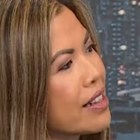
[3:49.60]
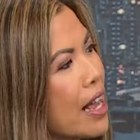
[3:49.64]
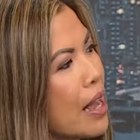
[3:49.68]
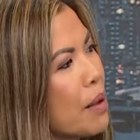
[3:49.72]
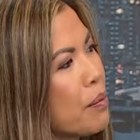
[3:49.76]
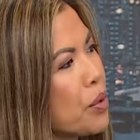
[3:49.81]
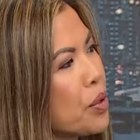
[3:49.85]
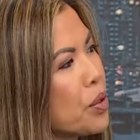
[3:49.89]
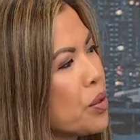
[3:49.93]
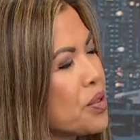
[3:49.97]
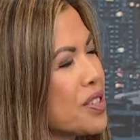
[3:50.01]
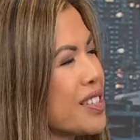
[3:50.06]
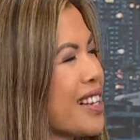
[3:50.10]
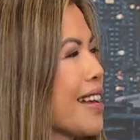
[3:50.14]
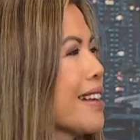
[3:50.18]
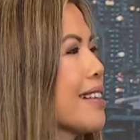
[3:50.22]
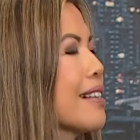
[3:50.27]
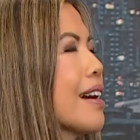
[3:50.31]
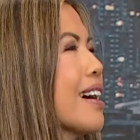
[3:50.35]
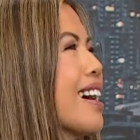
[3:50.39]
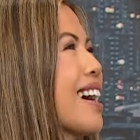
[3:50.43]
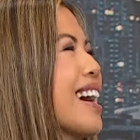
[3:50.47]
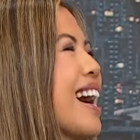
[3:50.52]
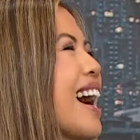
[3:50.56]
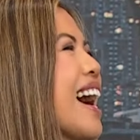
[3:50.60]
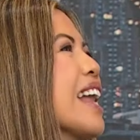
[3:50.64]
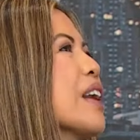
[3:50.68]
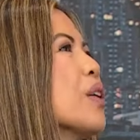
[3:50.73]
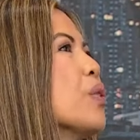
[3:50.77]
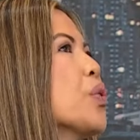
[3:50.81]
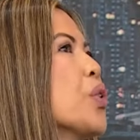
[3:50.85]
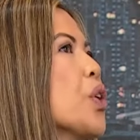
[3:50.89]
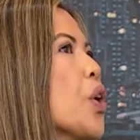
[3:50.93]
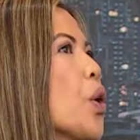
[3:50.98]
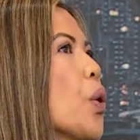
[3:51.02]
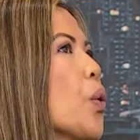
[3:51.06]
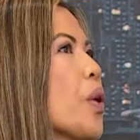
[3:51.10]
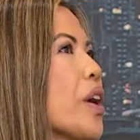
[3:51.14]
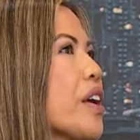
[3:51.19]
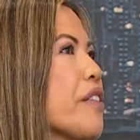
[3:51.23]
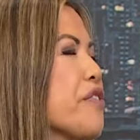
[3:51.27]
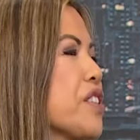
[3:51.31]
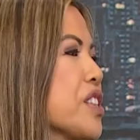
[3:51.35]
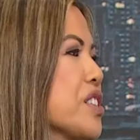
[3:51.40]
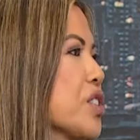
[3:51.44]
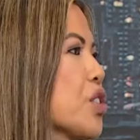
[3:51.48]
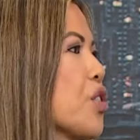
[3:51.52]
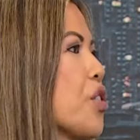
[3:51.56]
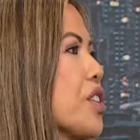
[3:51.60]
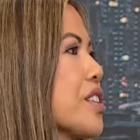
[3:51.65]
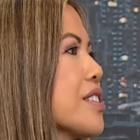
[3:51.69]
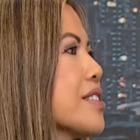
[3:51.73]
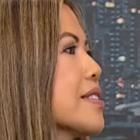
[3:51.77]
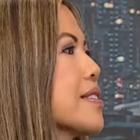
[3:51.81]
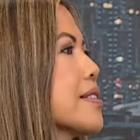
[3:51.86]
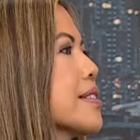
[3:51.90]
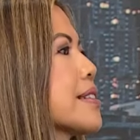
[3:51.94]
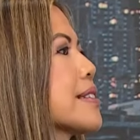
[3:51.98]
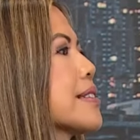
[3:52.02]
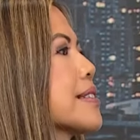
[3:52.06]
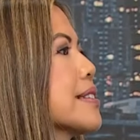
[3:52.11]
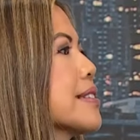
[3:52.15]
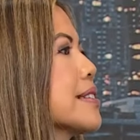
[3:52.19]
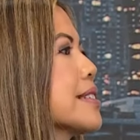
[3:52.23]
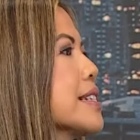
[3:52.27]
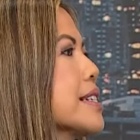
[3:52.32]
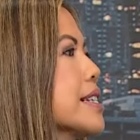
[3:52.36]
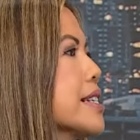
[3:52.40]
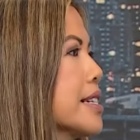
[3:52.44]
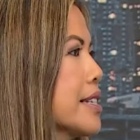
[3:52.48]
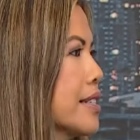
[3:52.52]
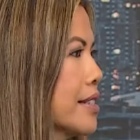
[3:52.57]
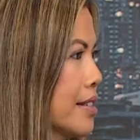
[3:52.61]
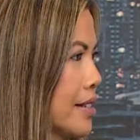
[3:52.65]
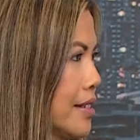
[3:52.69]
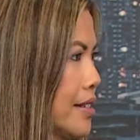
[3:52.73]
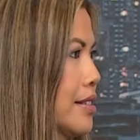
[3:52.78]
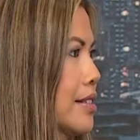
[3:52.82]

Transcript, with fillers: them who say, I don't know if it's going to succeed?